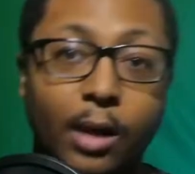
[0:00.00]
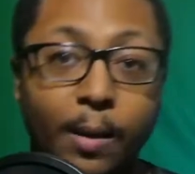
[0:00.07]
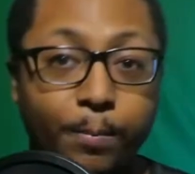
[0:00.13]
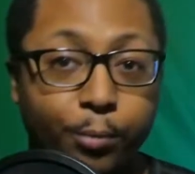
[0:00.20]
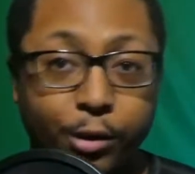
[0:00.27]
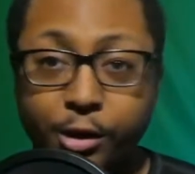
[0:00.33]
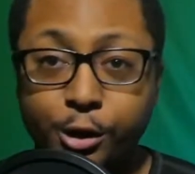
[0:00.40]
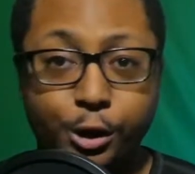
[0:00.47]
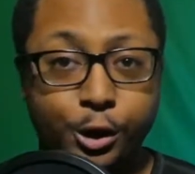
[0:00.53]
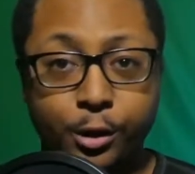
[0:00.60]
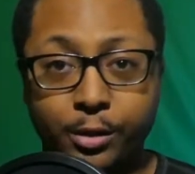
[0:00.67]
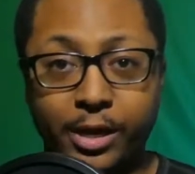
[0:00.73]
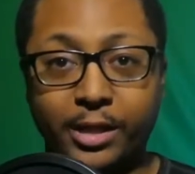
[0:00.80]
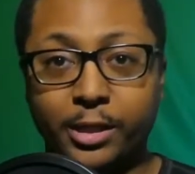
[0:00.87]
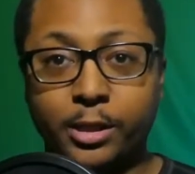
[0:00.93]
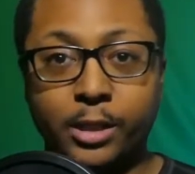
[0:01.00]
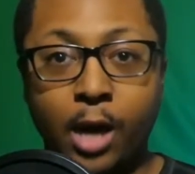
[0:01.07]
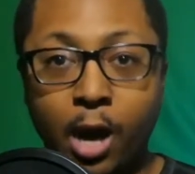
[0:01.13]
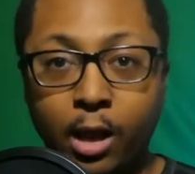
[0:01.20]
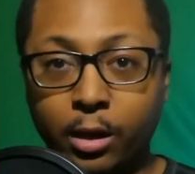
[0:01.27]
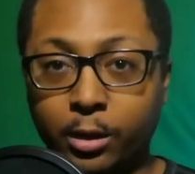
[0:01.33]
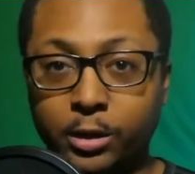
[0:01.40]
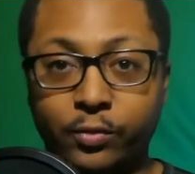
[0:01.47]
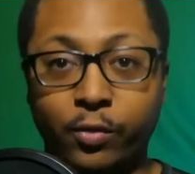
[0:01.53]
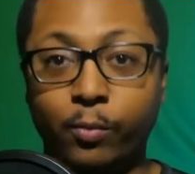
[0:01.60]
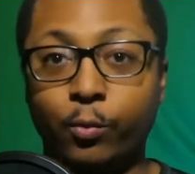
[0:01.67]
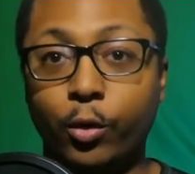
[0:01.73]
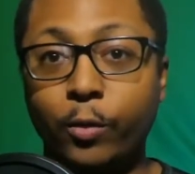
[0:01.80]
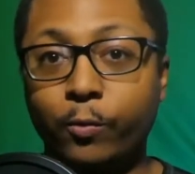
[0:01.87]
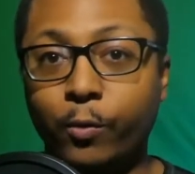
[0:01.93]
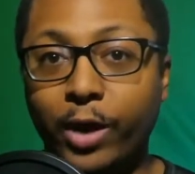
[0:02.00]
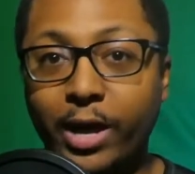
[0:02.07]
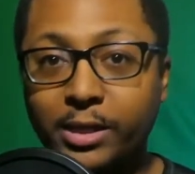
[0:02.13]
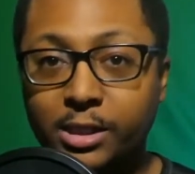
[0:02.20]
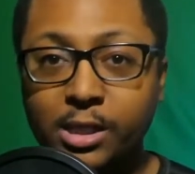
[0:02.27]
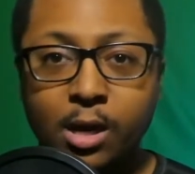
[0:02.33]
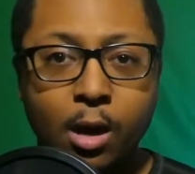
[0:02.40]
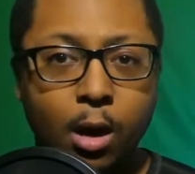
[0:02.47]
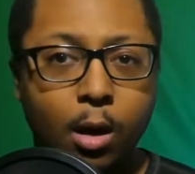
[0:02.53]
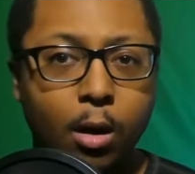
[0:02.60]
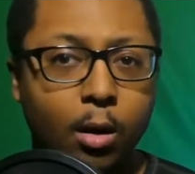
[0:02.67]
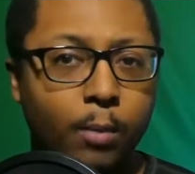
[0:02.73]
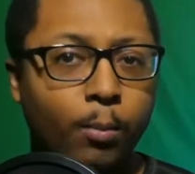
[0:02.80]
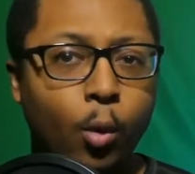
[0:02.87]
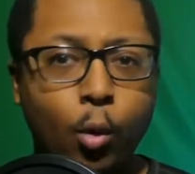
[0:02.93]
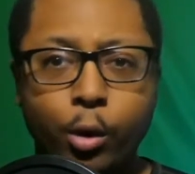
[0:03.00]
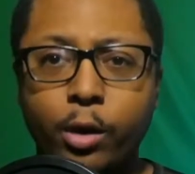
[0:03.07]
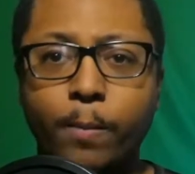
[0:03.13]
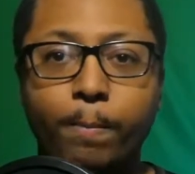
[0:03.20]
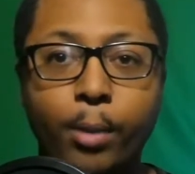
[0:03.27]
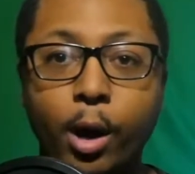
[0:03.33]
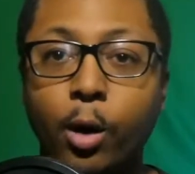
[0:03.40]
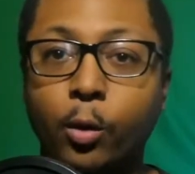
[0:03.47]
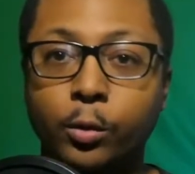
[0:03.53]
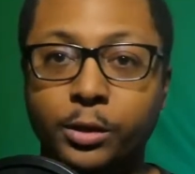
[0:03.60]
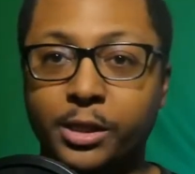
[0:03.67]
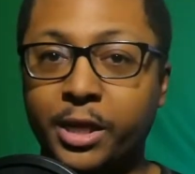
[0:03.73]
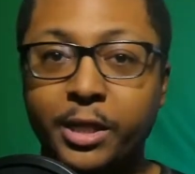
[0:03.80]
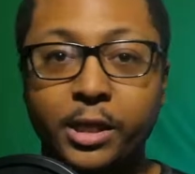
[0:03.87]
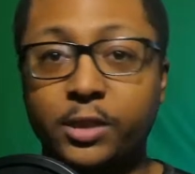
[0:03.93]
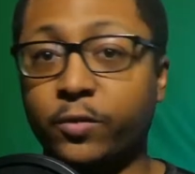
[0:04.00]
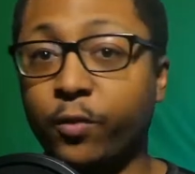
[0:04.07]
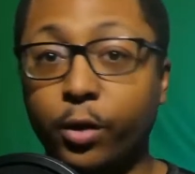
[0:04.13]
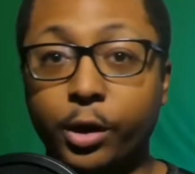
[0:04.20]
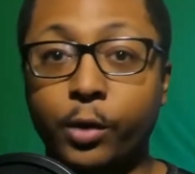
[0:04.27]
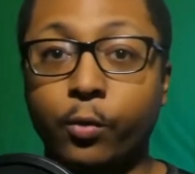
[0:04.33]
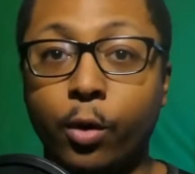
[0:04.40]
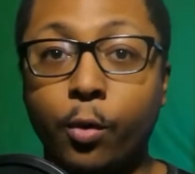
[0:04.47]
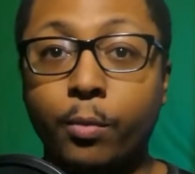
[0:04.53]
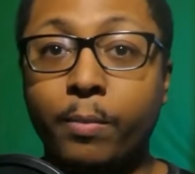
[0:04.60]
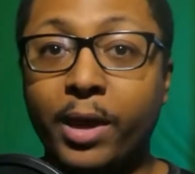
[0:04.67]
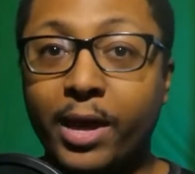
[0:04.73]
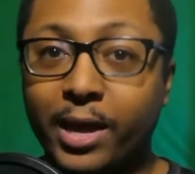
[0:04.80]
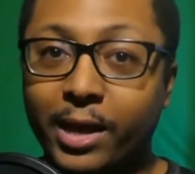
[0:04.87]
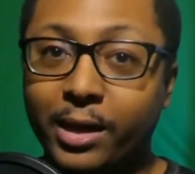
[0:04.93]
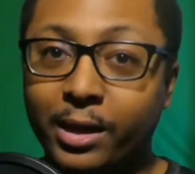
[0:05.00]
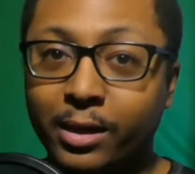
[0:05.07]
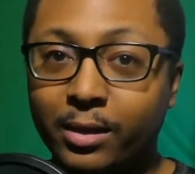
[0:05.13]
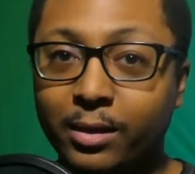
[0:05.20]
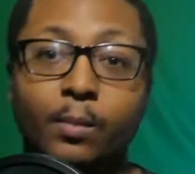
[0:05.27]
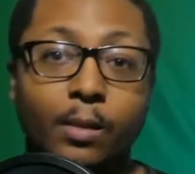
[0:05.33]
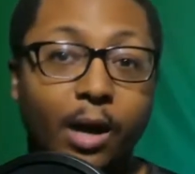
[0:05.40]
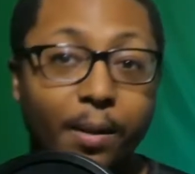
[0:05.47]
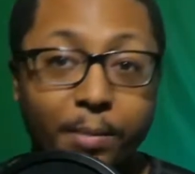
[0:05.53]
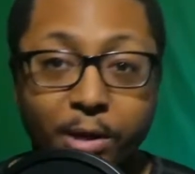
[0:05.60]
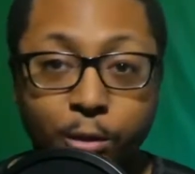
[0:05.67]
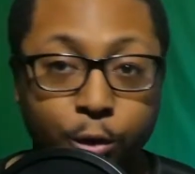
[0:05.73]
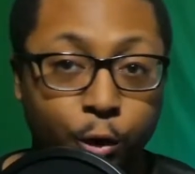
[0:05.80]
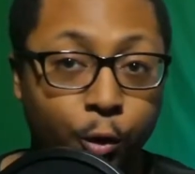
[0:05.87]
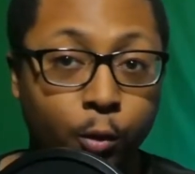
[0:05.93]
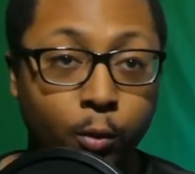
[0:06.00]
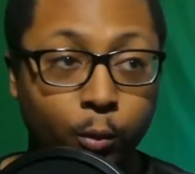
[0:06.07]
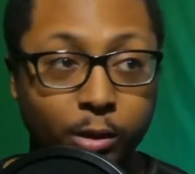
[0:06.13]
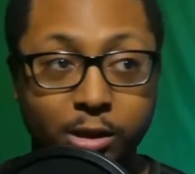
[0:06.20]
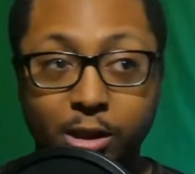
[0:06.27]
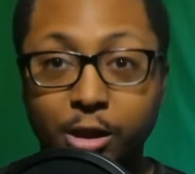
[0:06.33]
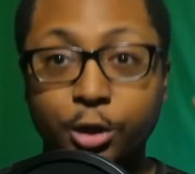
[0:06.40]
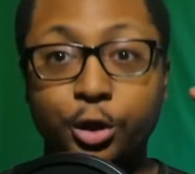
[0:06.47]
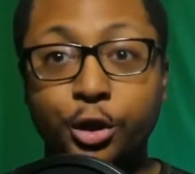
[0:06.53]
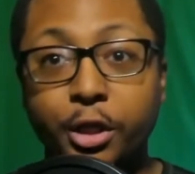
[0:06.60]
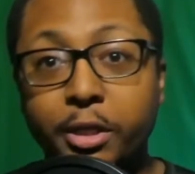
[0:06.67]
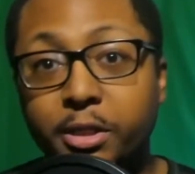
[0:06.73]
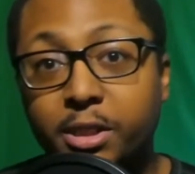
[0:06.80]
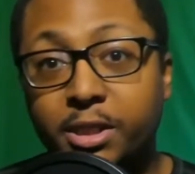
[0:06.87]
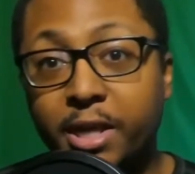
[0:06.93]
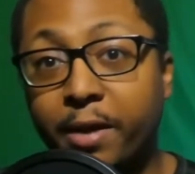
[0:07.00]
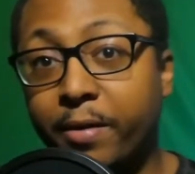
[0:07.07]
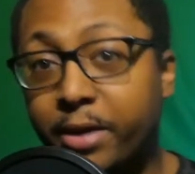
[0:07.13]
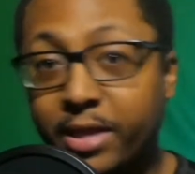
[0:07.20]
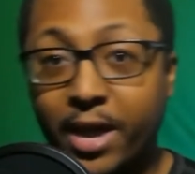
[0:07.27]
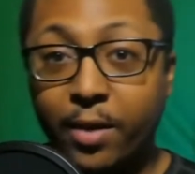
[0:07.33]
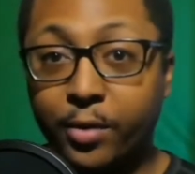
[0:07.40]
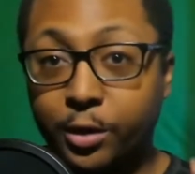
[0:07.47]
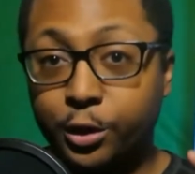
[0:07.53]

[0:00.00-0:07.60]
I'm pretty sure that the toddlers from Rugrats are more composed than this fully grown man. I mean, dude was legit staring down a